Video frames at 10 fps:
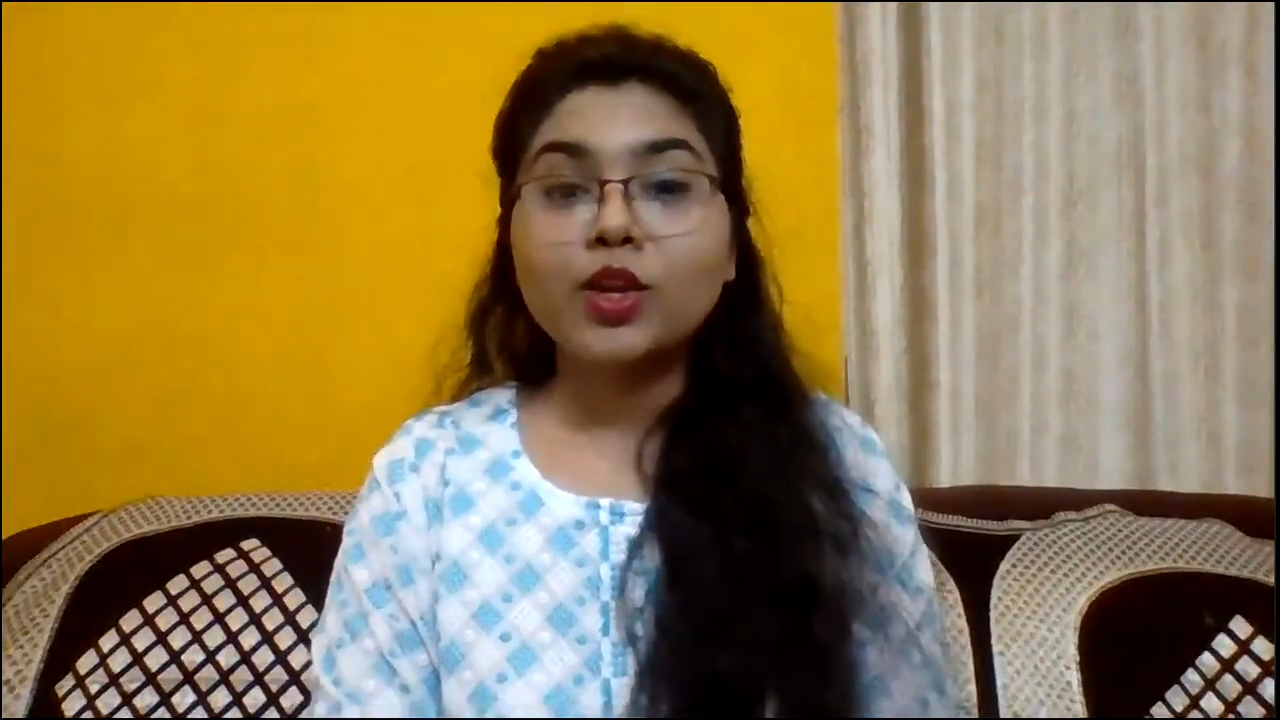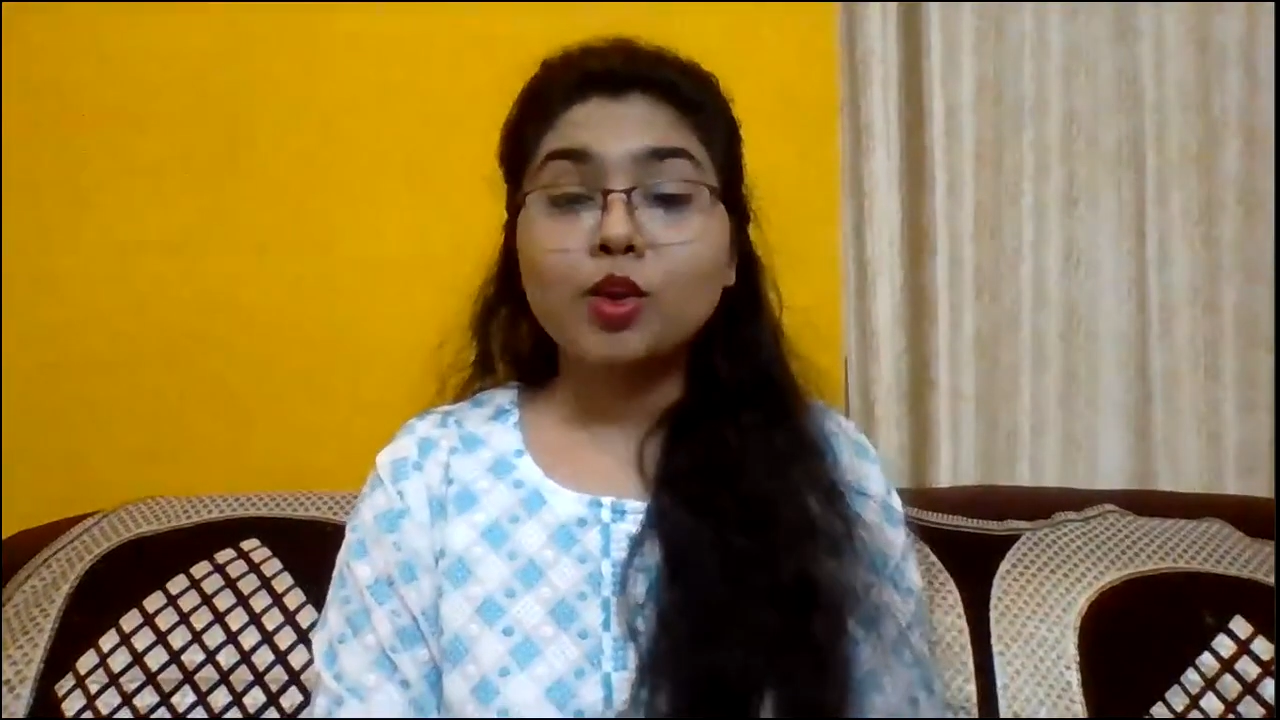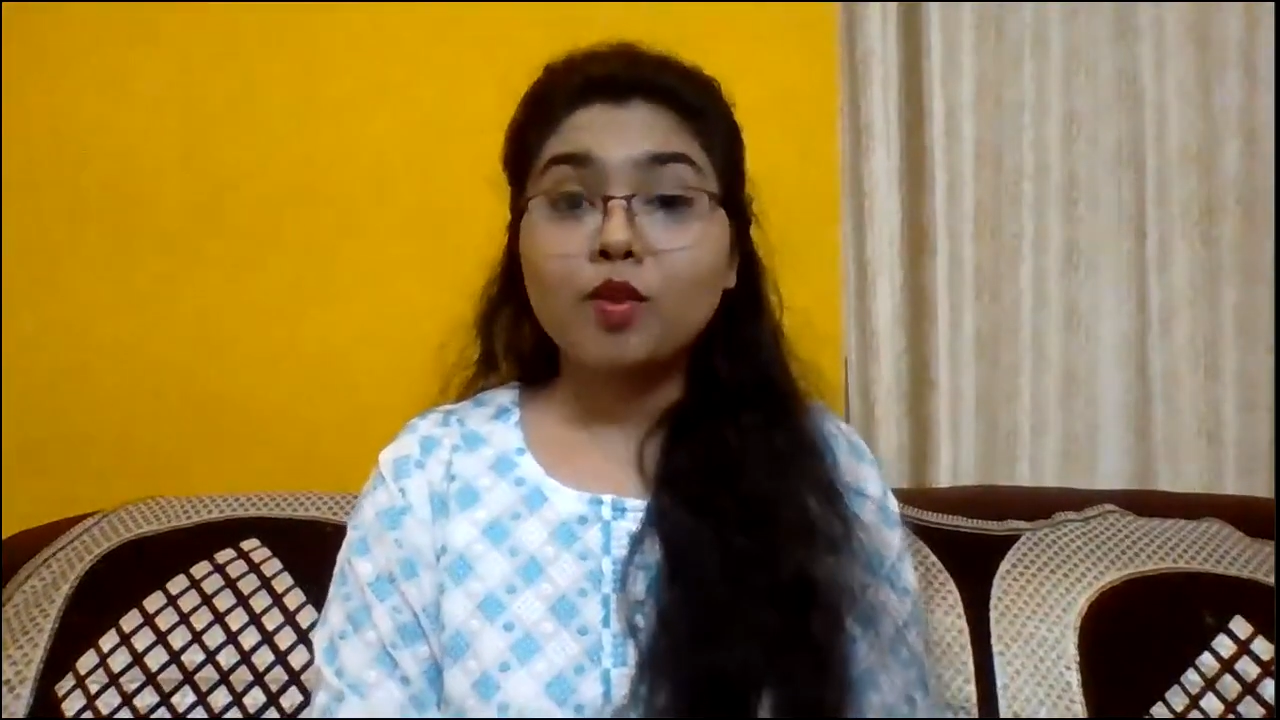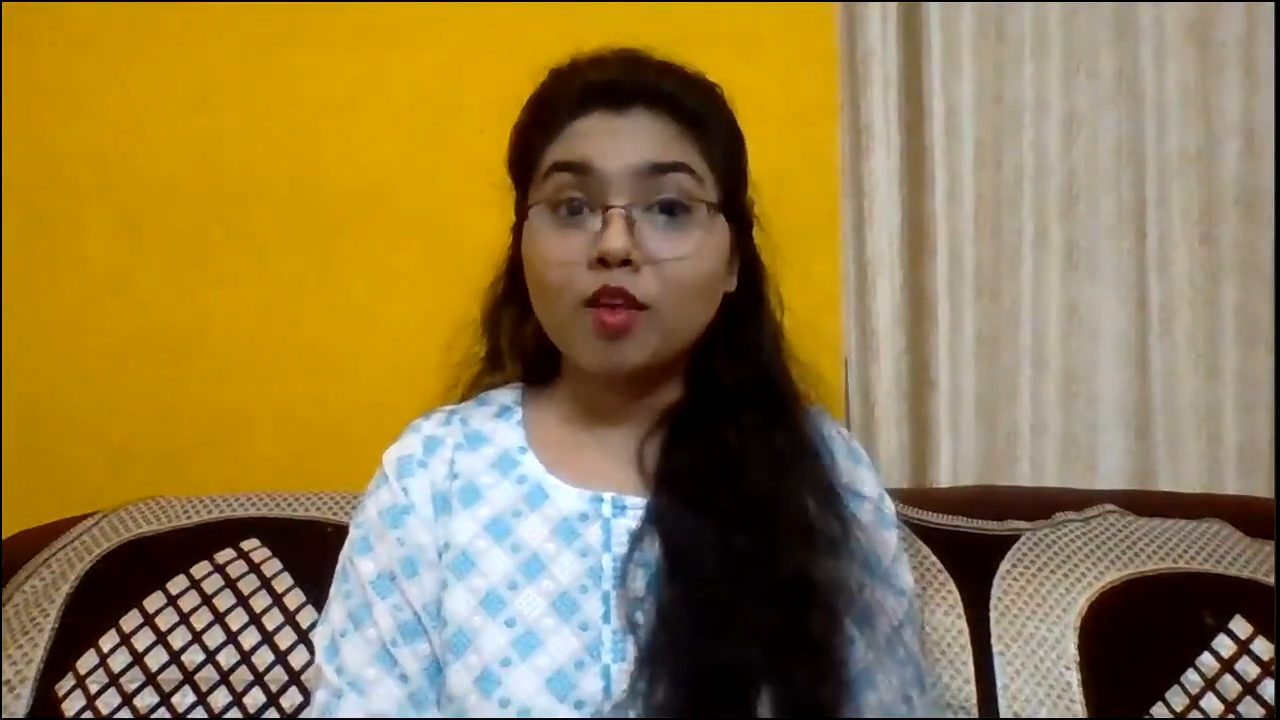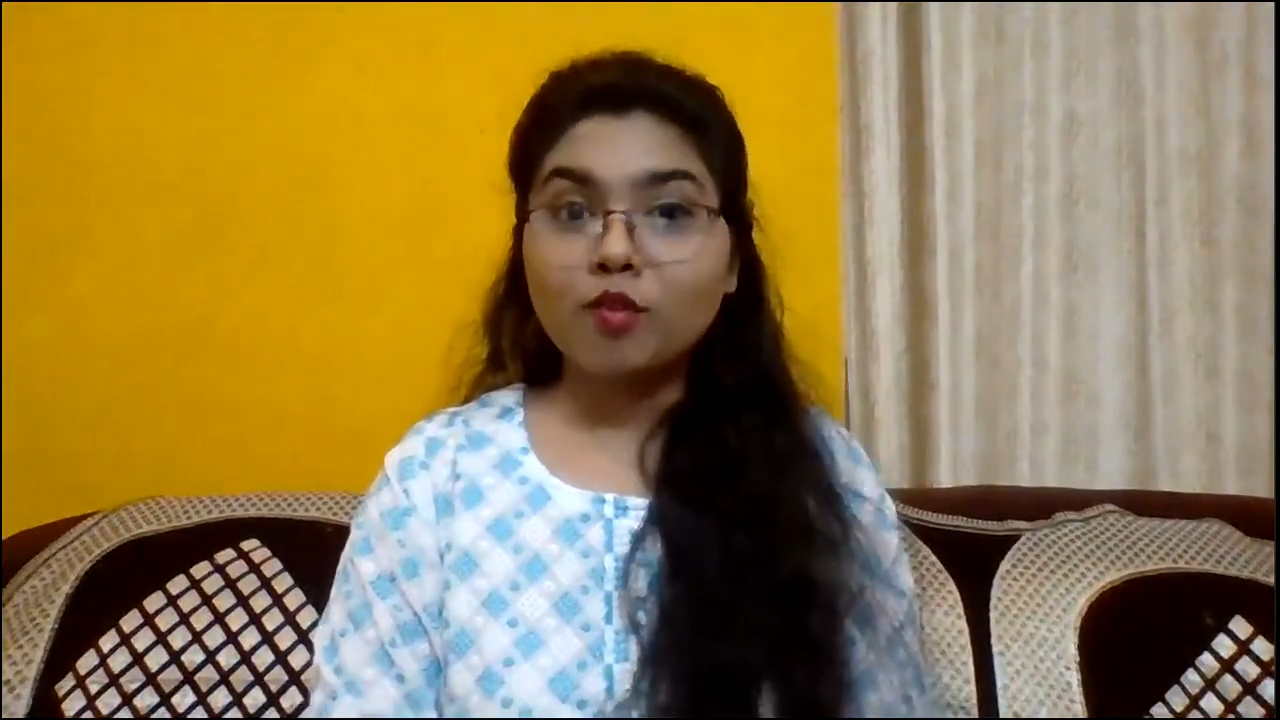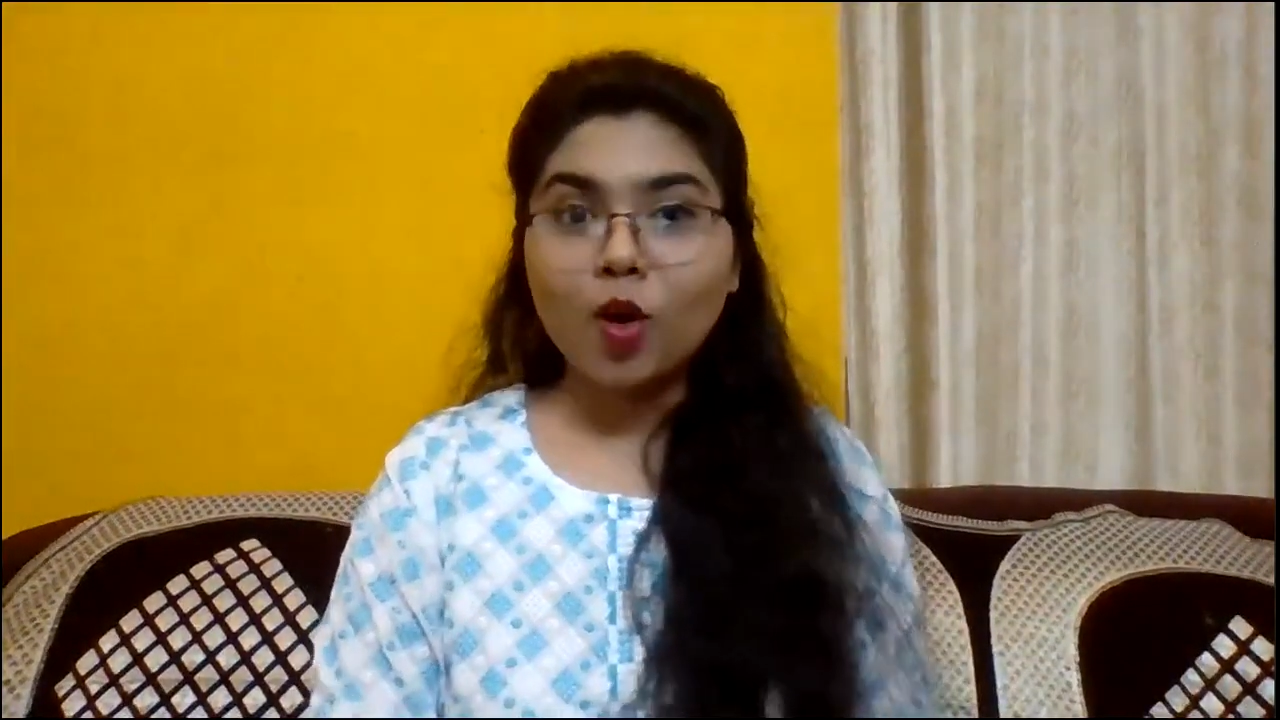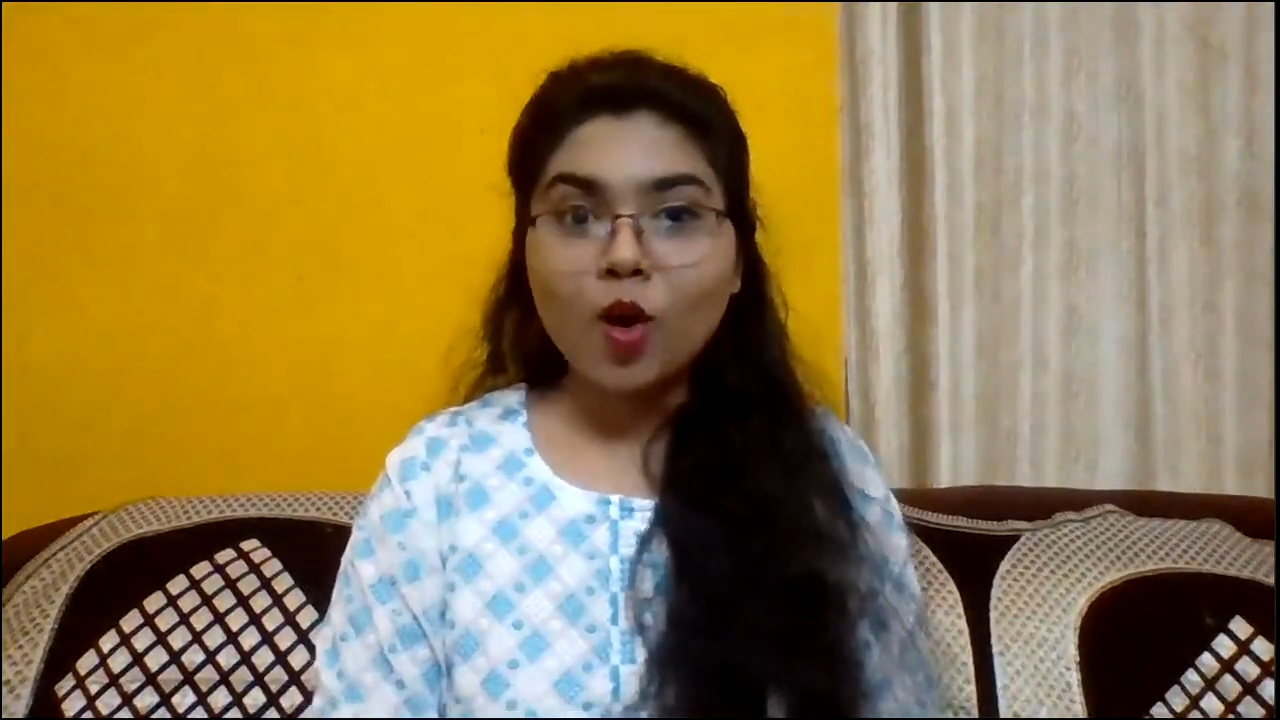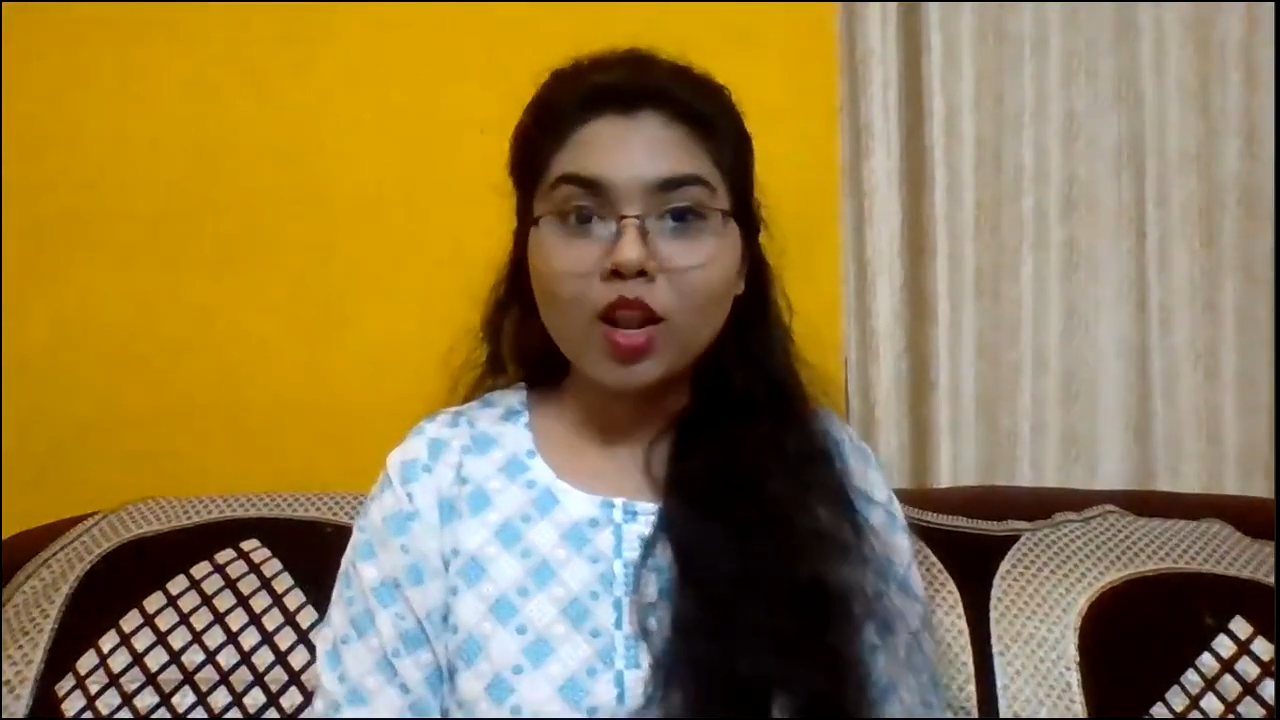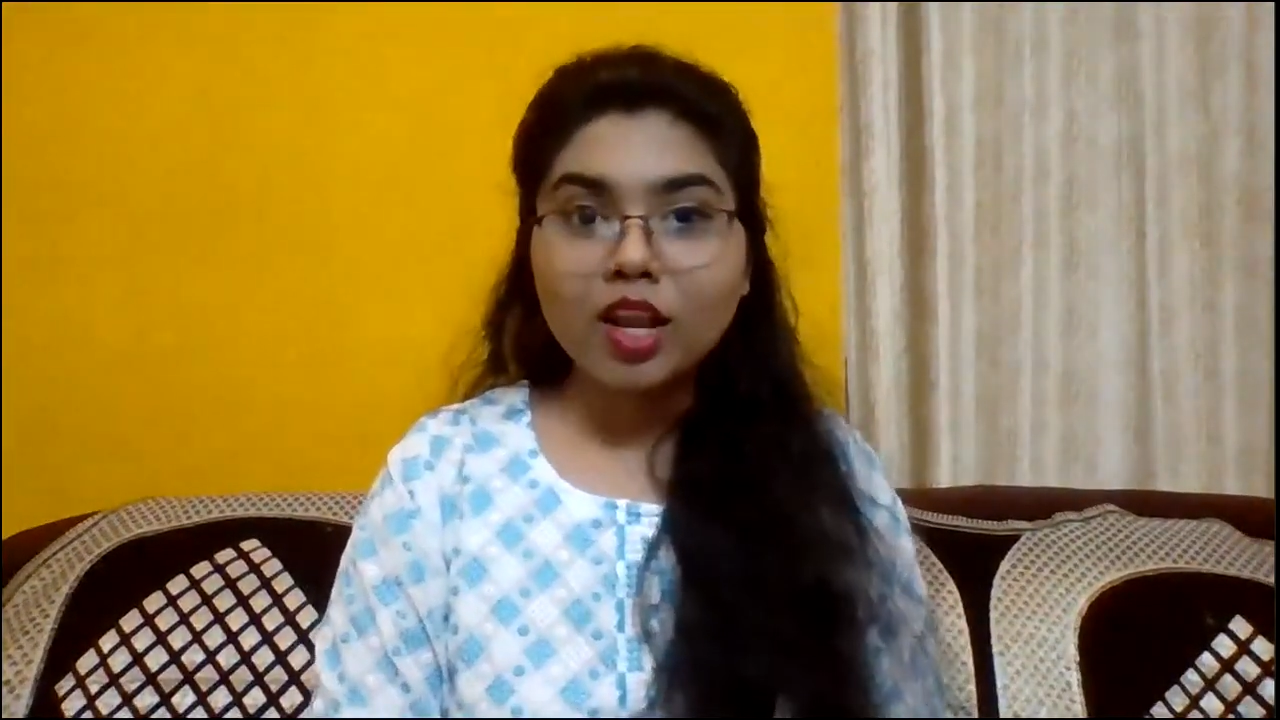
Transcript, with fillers: you have all